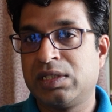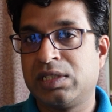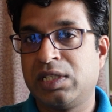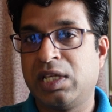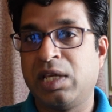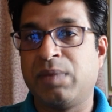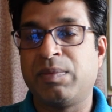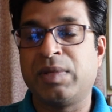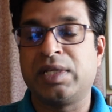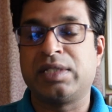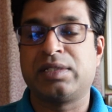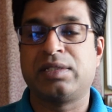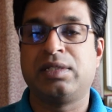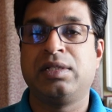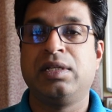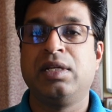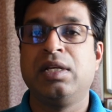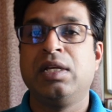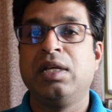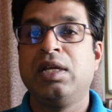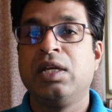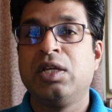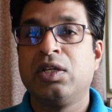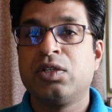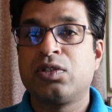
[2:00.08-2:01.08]
CMS.
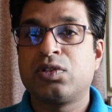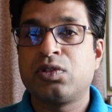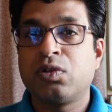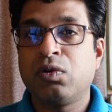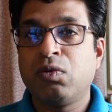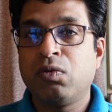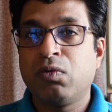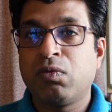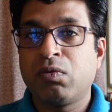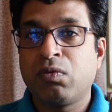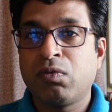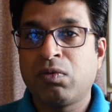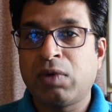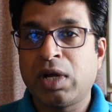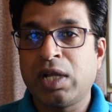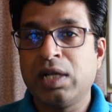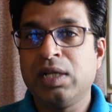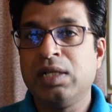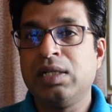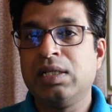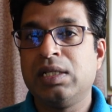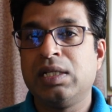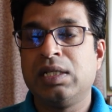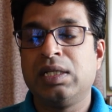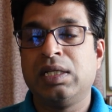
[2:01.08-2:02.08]
So
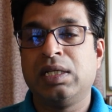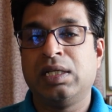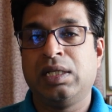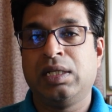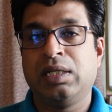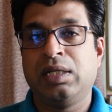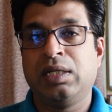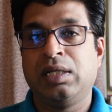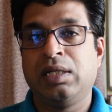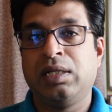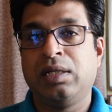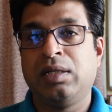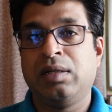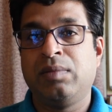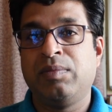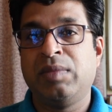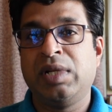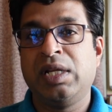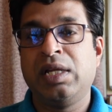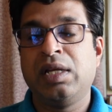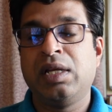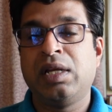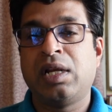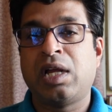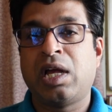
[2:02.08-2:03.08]
1
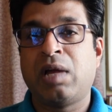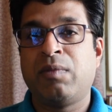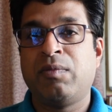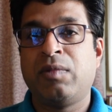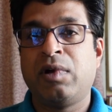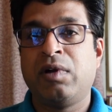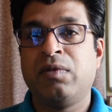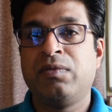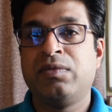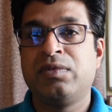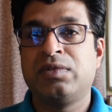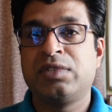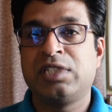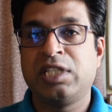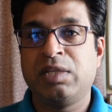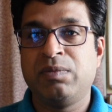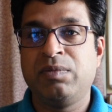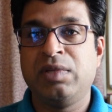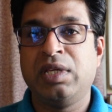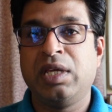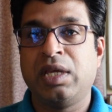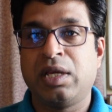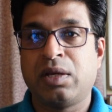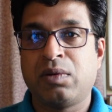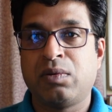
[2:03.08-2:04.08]
milligram of
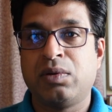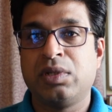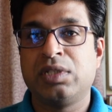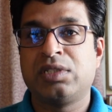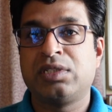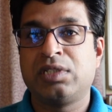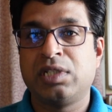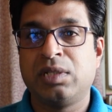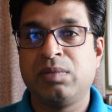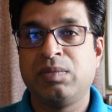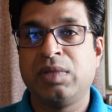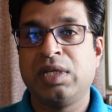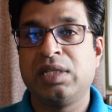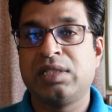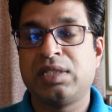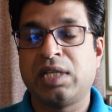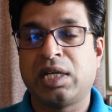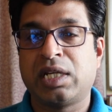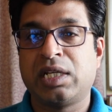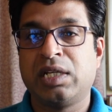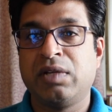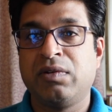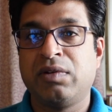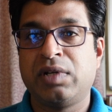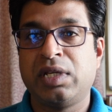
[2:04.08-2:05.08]
CBA, colistin base
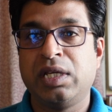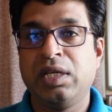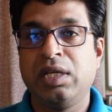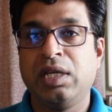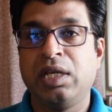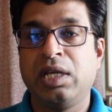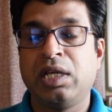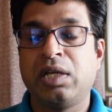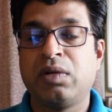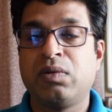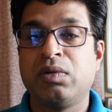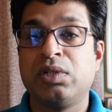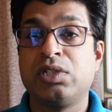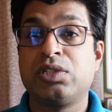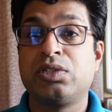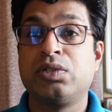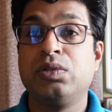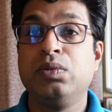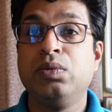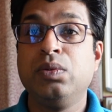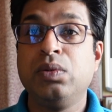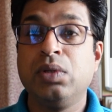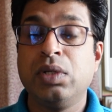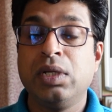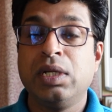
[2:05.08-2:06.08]
activity, equals
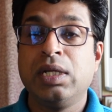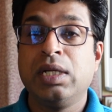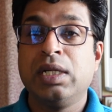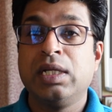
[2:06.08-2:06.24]
to